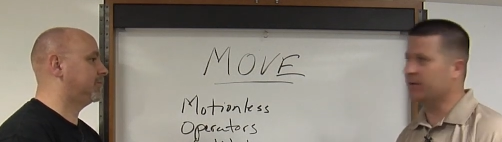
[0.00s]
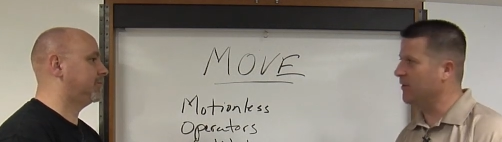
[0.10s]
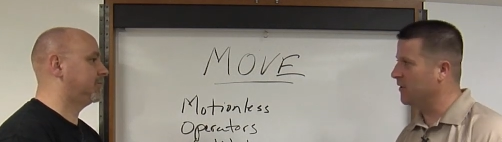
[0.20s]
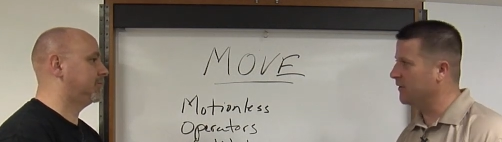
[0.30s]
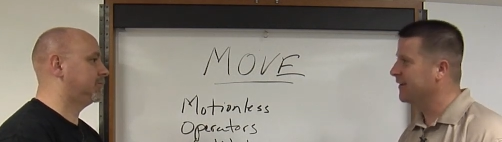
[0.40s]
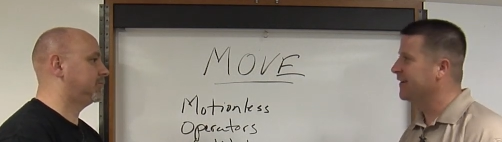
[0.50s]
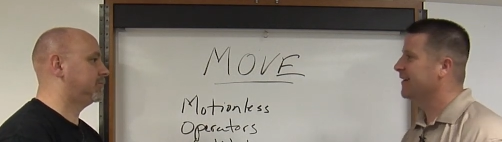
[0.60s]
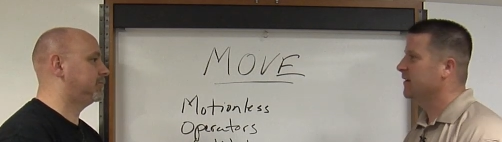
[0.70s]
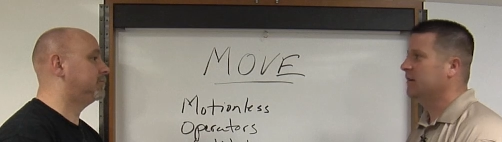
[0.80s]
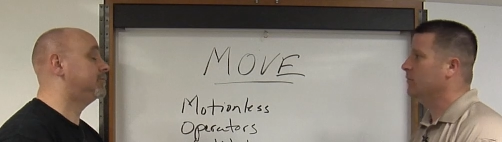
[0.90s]
Speaker 1: recall.
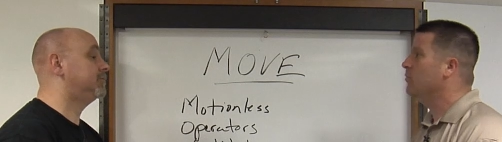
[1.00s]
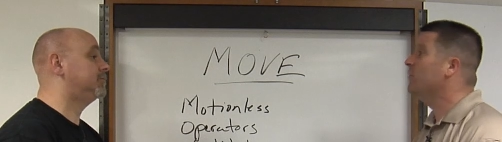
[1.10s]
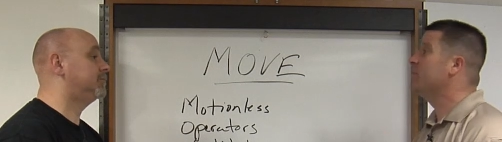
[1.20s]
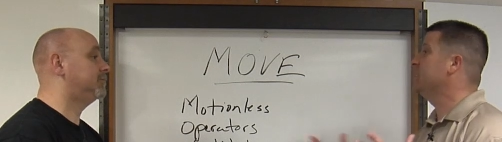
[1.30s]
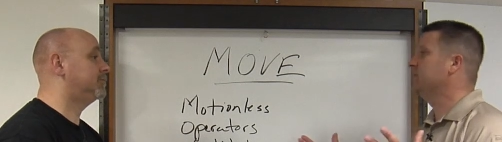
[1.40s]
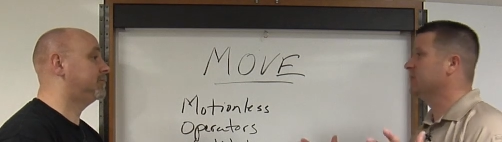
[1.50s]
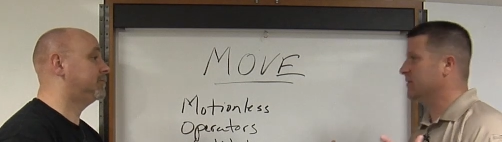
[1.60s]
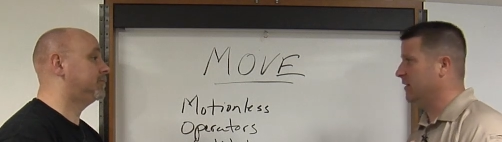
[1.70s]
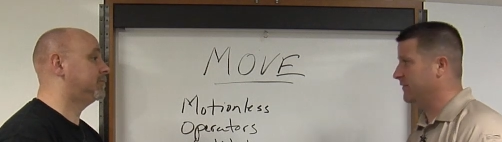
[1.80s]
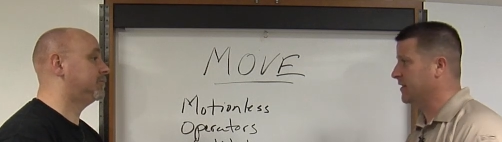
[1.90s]
Movement is your
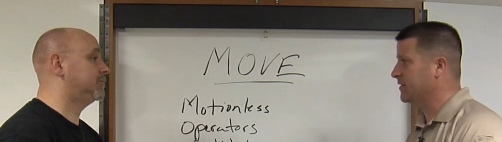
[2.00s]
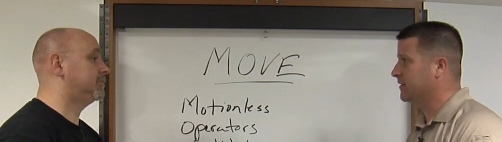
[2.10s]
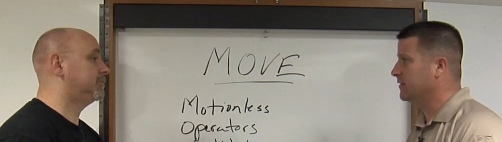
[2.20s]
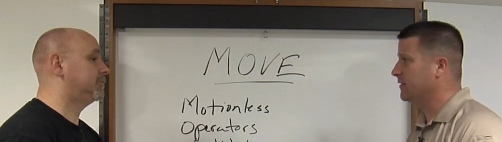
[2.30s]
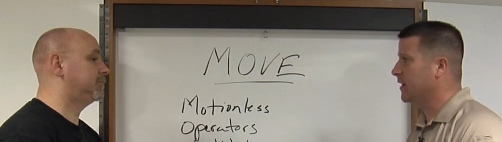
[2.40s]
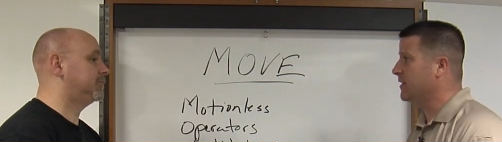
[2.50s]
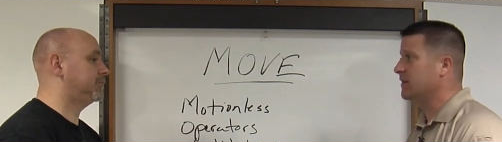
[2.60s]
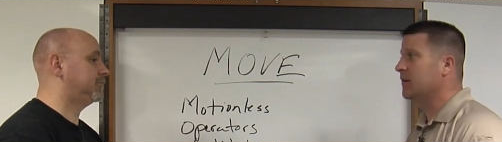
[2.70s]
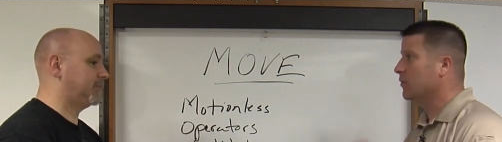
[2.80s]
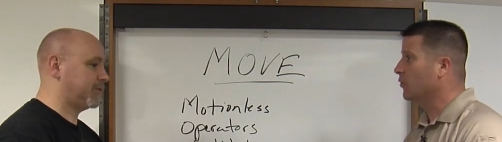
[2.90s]
salvation. I
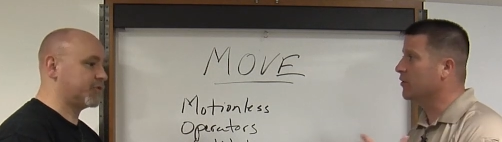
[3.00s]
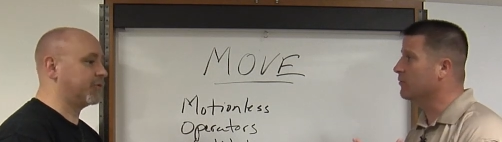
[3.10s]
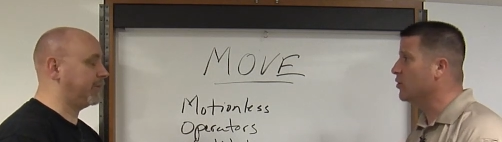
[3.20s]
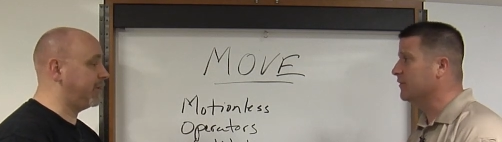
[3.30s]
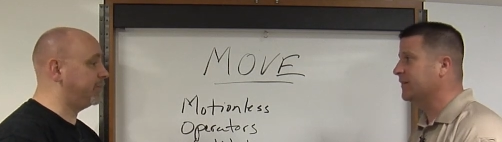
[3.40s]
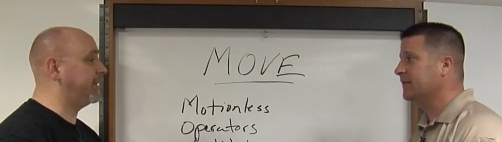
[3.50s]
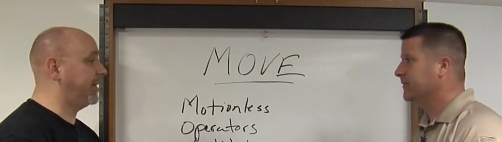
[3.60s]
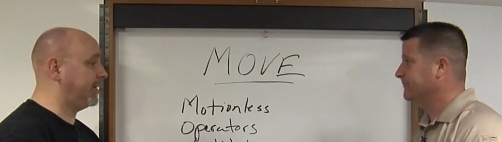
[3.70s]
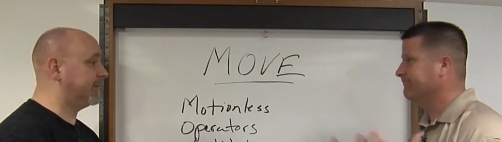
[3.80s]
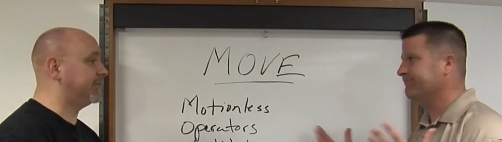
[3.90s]
mean, when Certainly you're moving, the
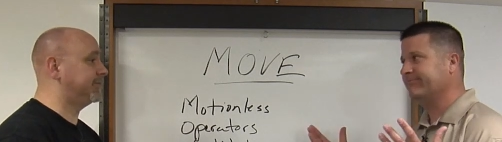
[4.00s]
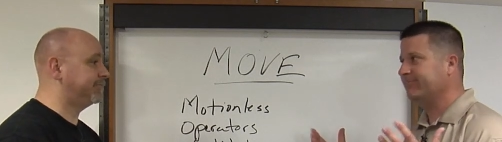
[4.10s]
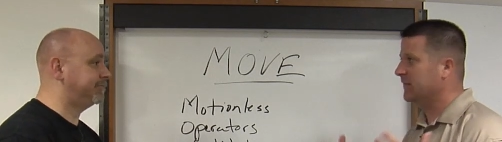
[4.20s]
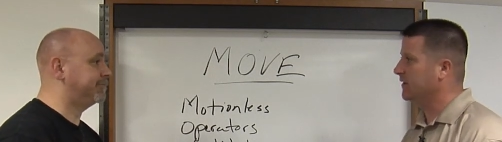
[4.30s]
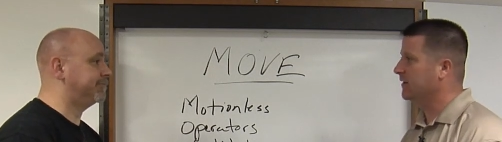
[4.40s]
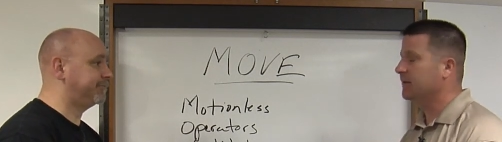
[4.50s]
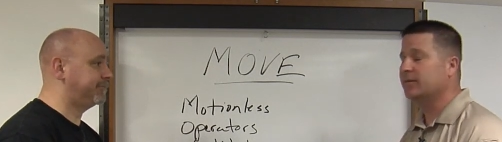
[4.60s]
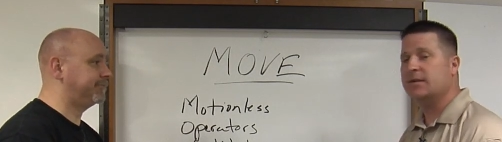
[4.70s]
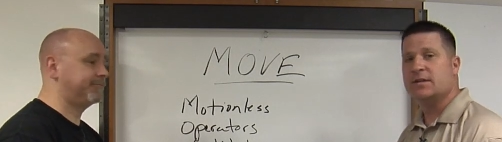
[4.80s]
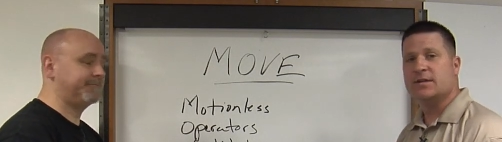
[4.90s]
beginning of it. There you go.
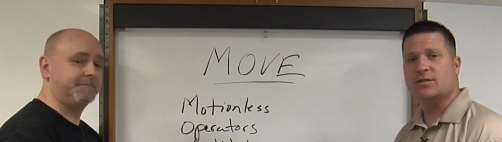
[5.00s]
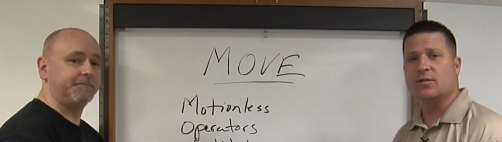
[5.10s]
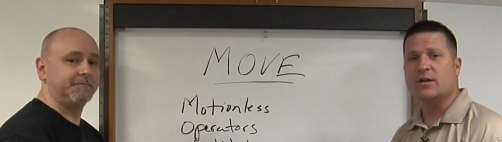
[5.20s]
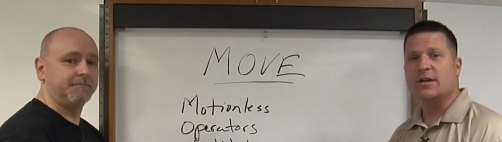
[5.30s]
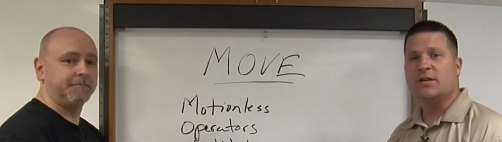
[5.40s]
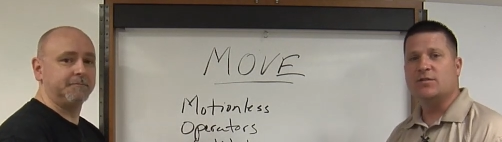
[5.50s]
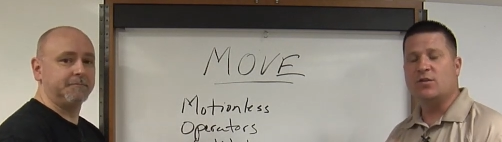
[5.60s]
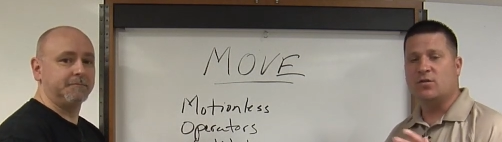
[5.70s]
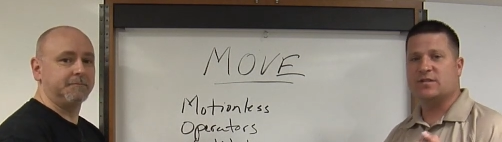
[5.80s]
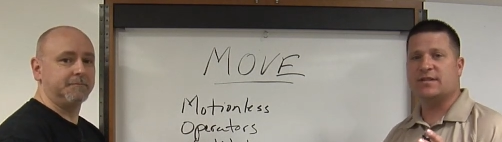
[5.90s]
So
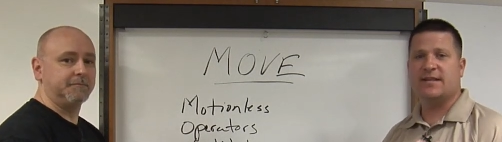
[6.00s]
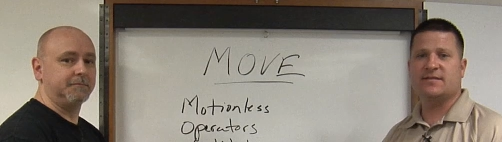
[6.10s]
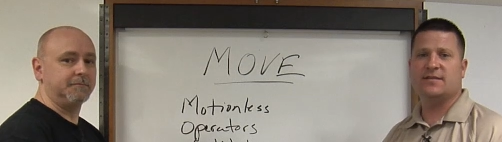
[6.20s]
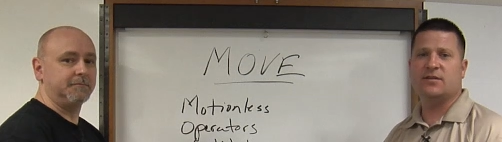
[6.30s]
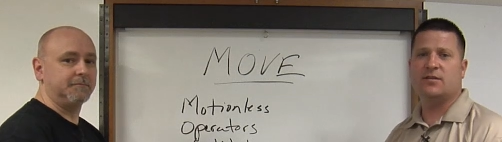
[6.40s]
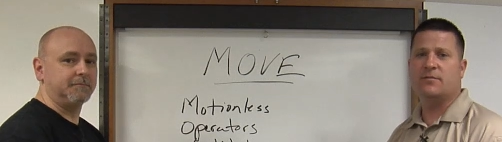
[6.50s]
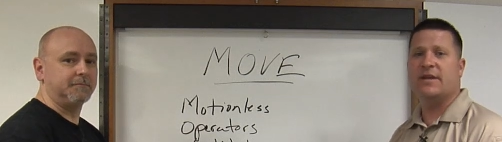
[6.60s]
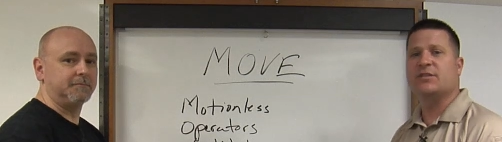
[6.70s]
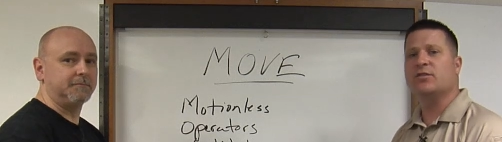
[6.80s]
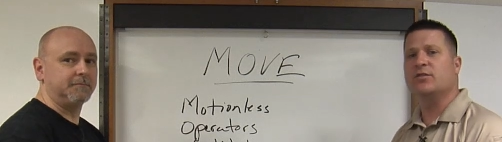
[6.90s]
don't stand still.
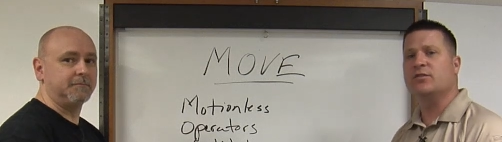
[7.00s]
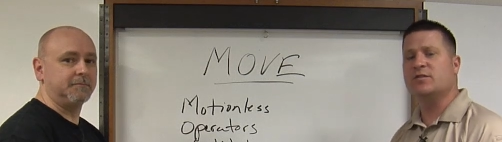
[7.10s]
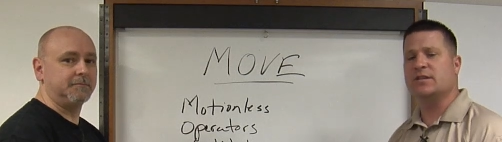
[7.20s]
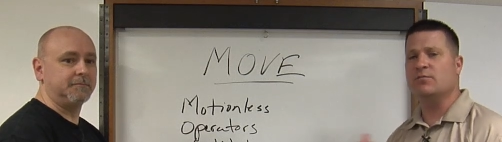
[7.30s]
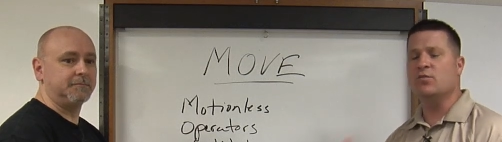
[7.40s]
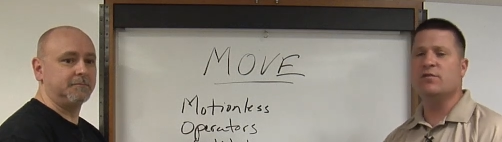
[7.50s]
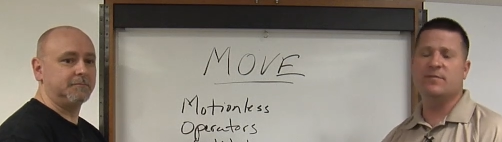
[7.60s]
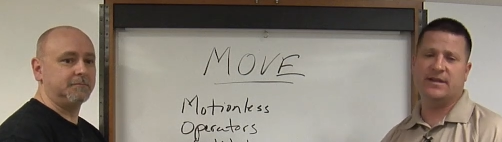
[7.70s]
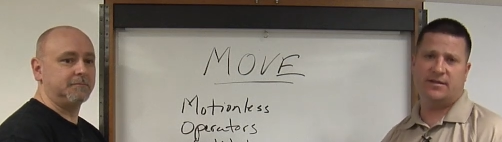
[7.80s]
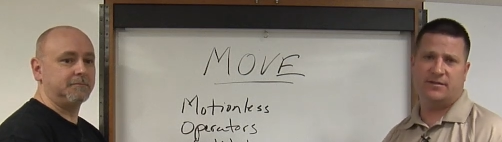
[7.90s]
Make sure you're using
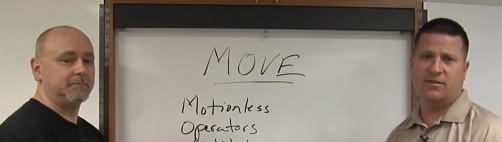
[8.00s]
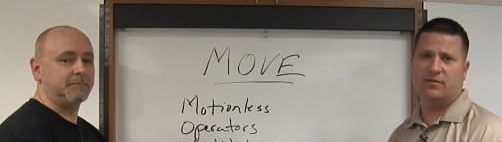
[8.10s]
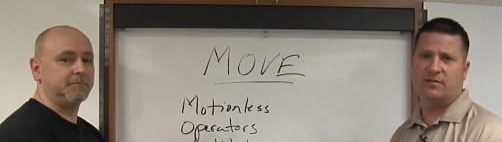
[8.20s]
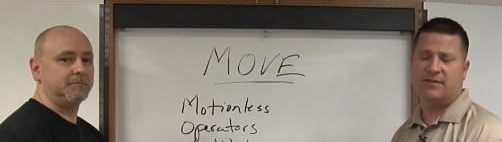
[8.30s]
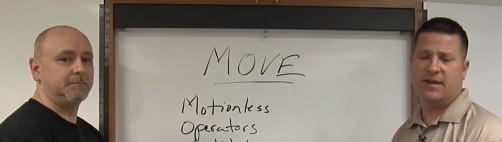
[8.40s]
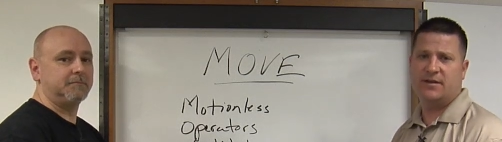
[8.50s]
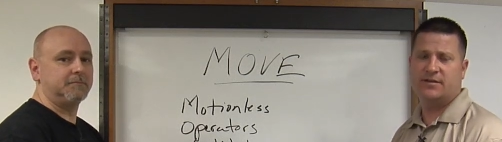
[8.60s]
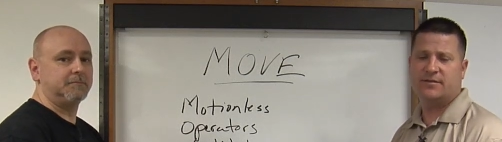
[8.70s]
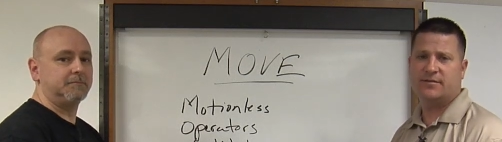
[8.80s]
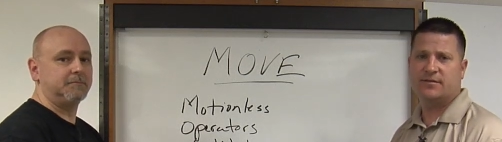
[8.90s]
movement to your advantage.